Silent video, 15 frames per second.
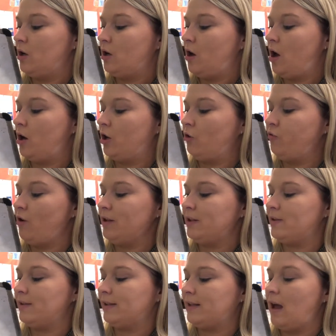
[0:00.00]
Across
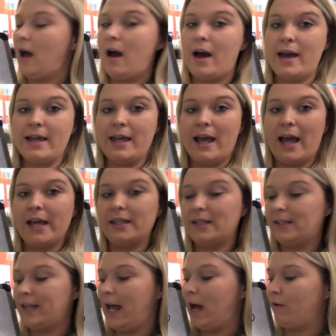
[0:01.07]
the sky
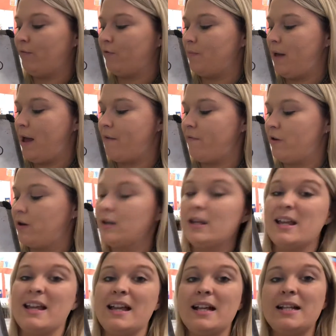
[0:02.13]
and down from heaven.
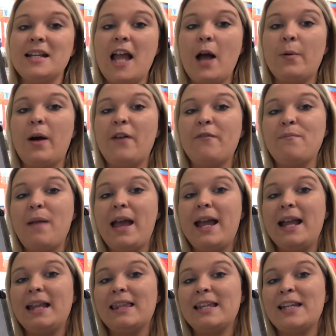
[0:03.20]
Now I've
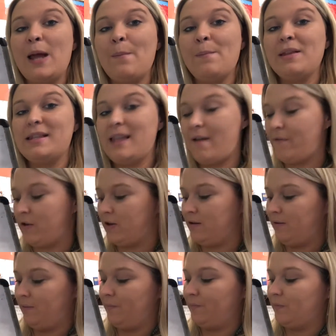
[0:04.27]
made the number
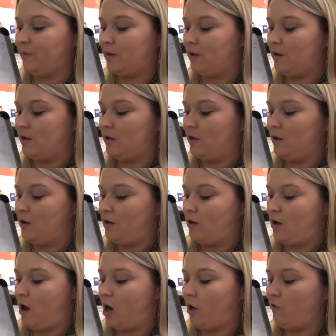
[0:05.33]
7.
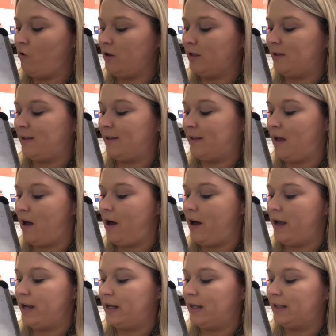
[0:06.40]
Across the
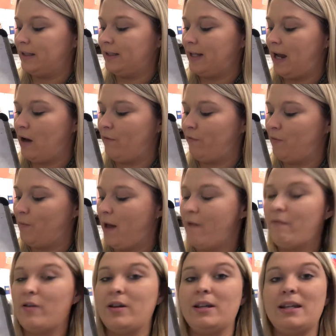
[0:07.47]
sky and down from
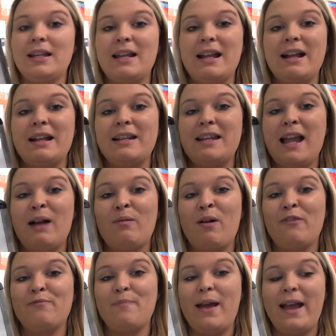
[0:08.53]
heaven. Now
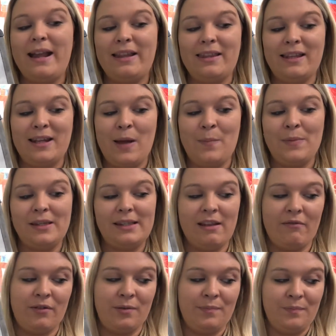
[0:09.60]
I've made the number
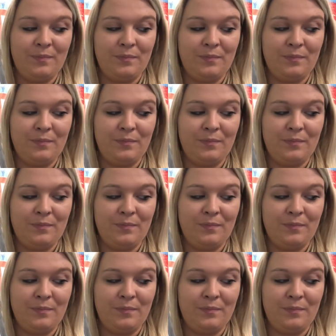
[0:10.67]
7.